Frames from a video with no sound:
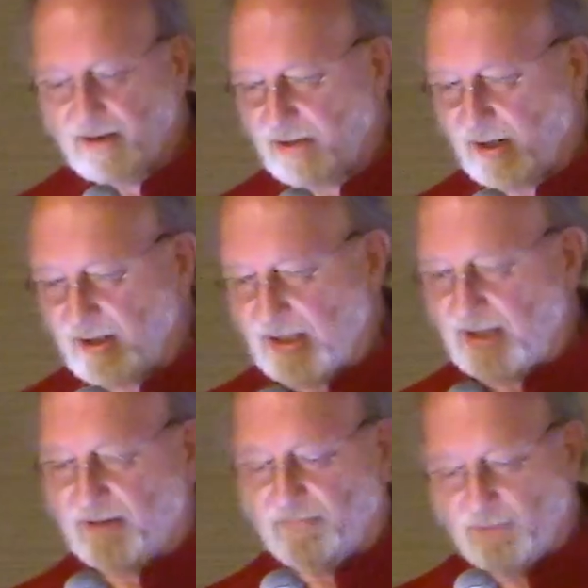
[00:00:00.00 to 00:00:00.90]

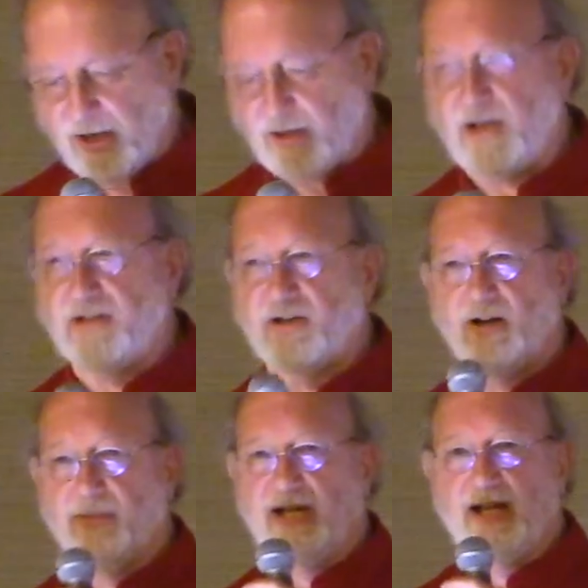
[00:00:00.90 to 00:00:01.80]
water, and
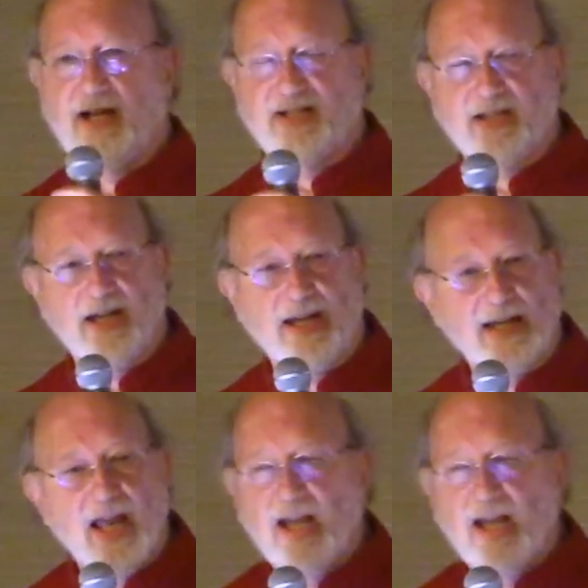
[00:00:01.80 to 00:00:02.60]
carbon dioxide.